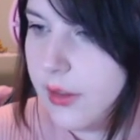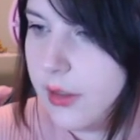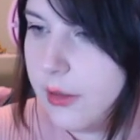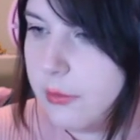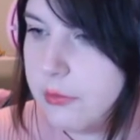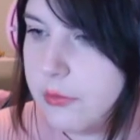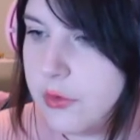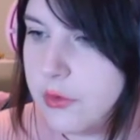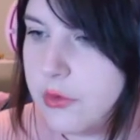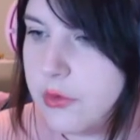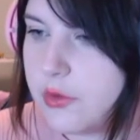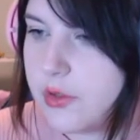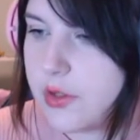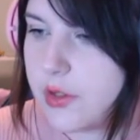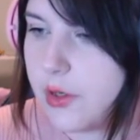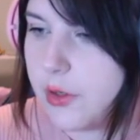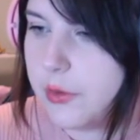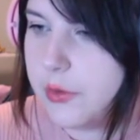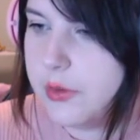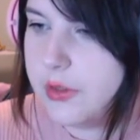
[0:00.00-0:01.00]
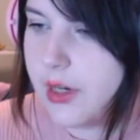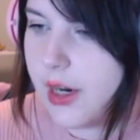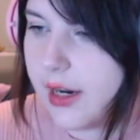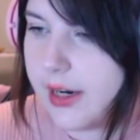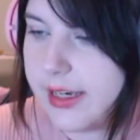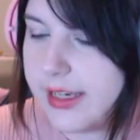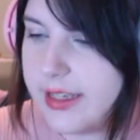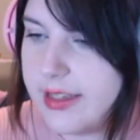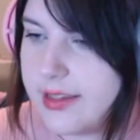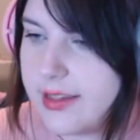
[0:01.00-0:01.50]
But also,
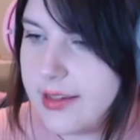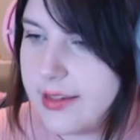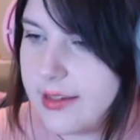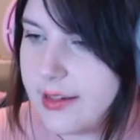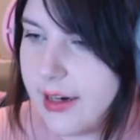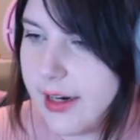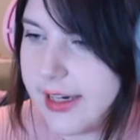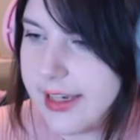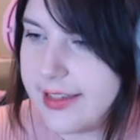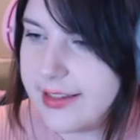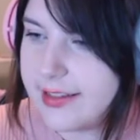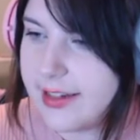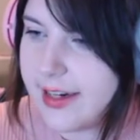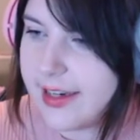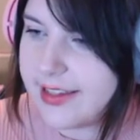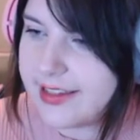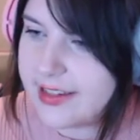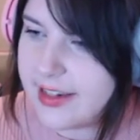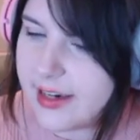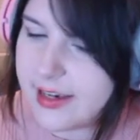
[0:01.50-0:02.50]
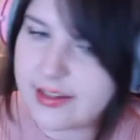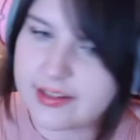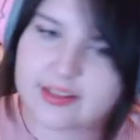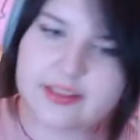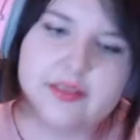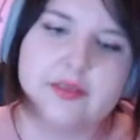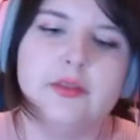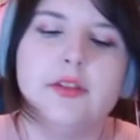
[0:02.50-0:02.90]
guys, guys, guys, guys,